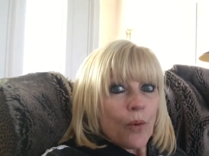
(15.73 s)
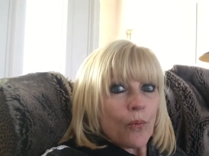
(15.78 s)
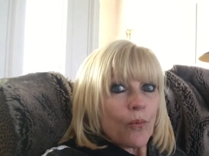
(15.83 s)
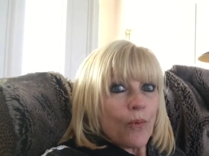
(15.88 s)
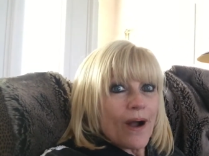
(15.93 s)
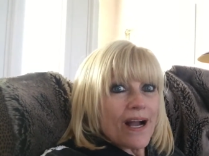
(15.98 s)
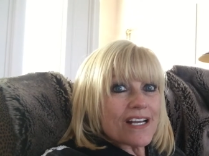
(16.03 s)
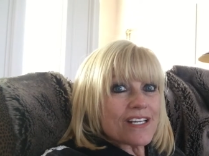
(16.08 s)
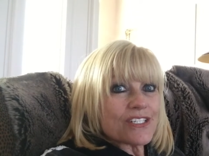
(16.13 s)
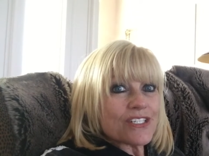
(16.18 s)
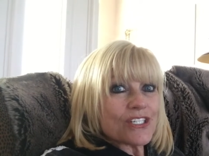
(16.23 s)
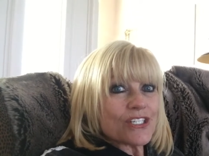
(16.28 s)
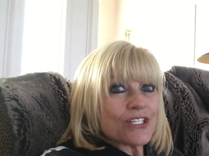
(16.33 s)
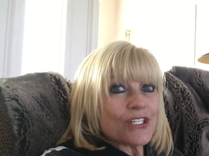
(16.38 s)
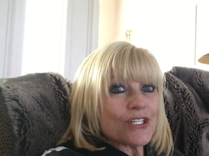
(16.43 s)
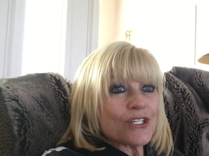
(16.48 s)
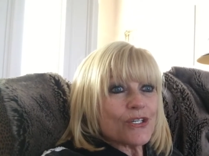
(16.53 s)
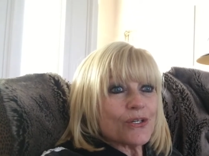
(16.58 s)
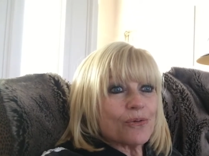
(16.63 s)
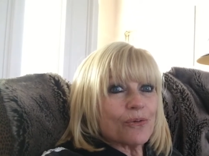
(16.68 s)
What do
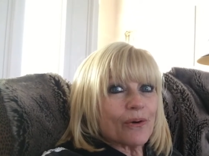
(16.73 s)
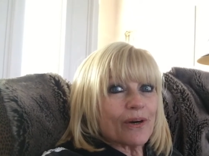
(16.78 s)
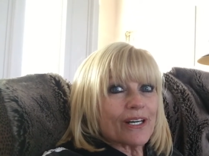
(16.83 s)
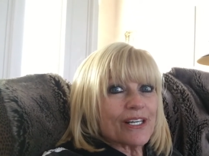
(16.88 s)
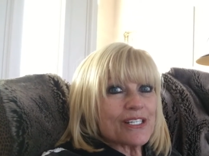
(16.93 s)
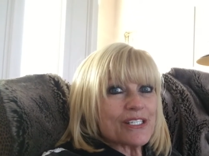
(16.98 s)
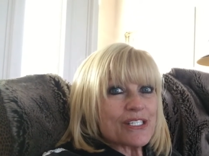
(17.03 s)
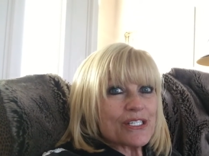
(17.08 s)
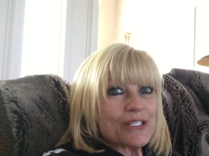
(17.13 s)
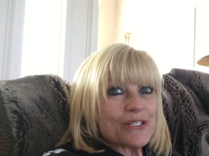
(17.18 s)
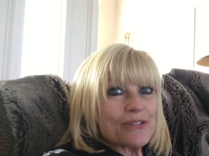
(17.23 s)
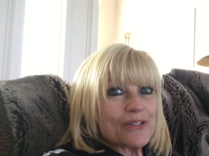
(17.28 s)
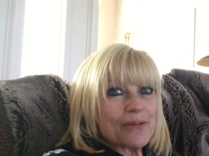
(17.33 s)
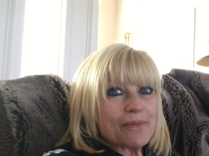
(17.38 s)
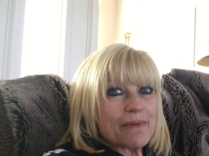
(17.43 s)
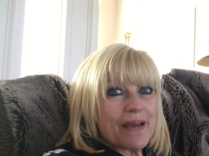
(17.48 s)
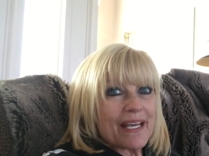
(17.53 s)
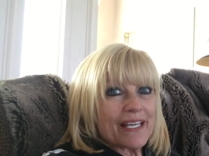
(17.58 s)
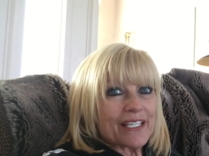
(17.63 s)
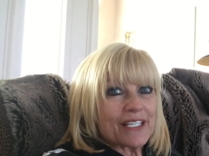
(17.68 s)
you want to do to
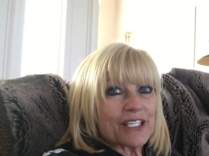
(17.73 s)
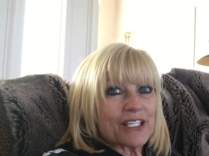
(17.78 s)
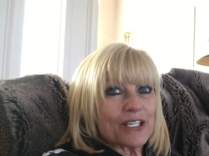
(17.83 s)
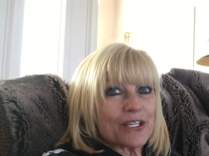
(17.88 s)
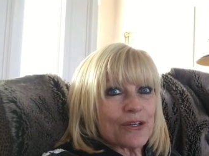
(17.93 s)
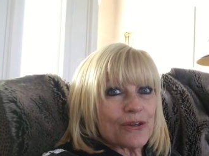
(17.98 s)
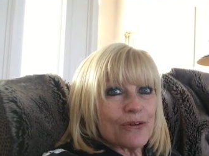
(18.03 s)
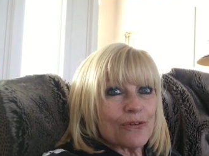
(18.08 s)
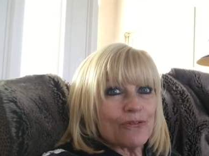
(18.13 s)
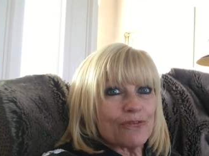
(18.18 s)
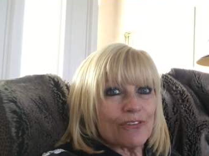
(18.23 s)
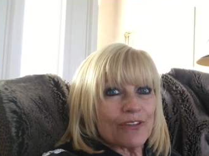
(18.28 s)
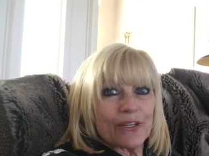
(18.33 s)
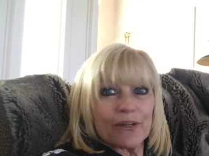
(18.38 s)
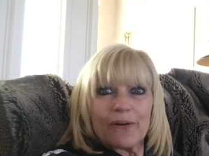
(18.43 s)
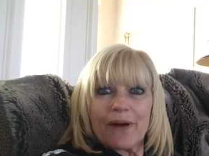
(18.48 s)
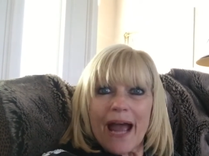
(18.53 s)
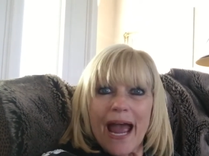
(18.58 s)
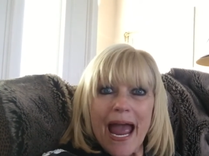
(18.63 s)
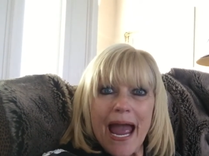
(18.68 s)
make you
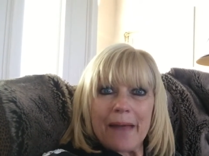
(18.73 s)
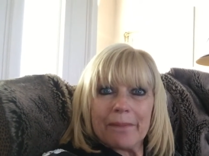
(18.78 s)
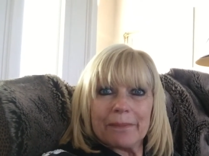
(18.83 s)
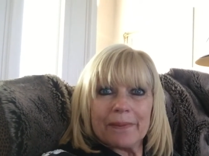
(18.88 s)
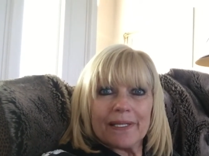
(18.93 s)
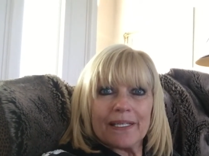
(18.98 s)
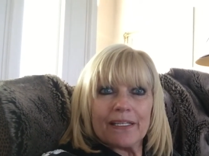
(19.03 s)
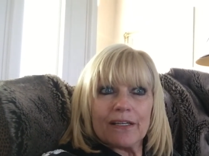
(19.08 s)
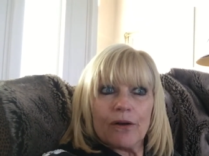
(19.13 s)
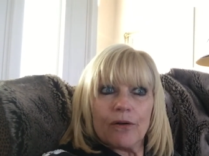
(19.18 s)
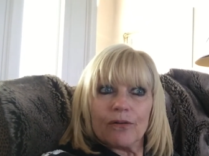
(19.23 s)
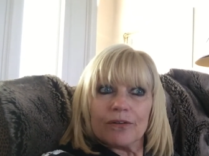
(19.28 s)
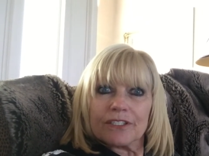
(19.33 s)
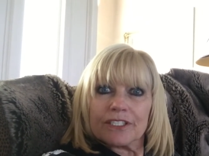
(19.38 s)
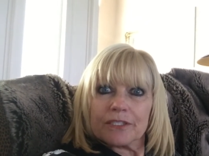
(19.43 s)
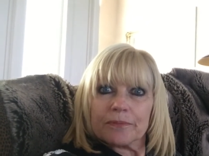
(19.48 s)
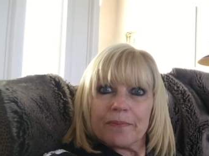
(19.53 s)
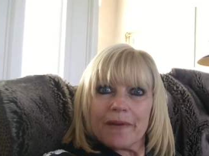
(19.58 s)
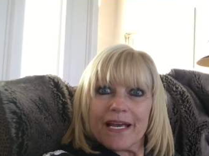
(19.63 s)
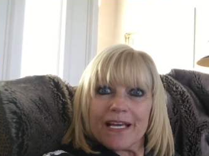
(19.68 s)
feel happy or
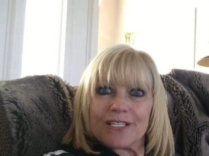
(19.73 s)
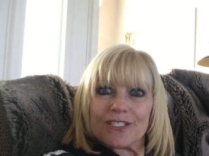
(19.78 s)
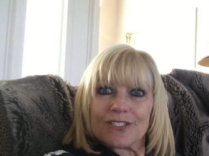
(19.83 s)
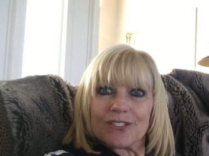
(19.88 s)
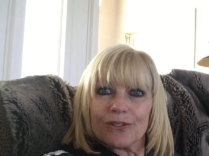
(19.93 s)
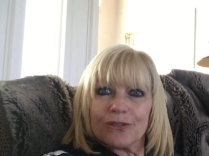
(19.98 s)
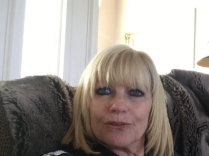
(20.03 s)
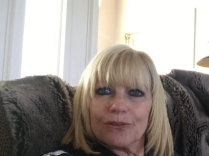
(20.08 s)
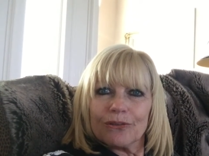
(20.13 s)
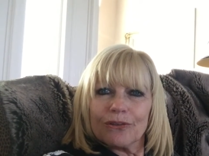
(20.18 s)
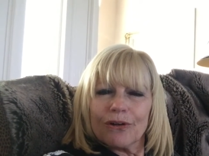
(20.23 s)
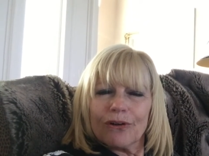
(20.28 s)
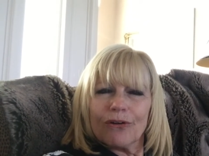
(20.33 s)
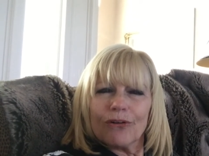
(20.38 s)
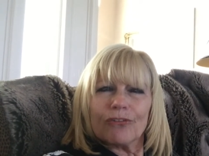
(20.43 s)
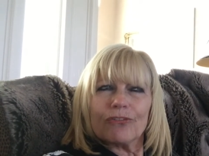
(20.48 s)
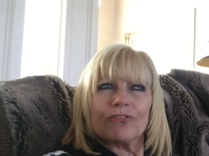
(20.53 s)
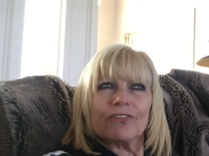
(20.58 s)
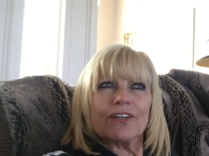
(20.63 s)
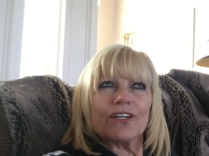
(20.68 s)
special
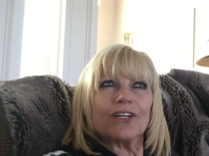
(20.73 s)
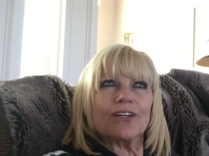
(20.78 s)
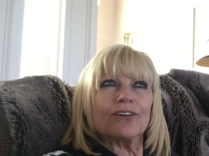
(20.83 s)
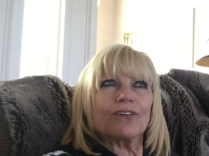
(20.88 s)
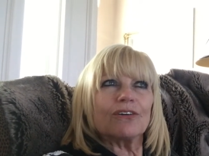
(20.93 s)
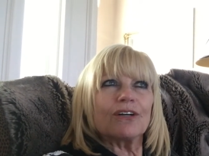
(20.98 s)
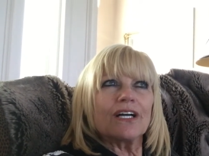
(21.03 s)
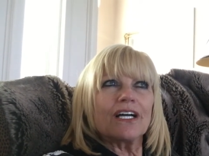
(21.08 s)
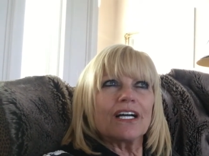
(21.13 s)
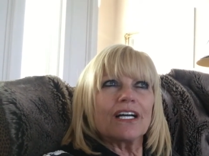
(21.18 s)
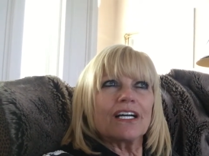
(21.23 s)
or feel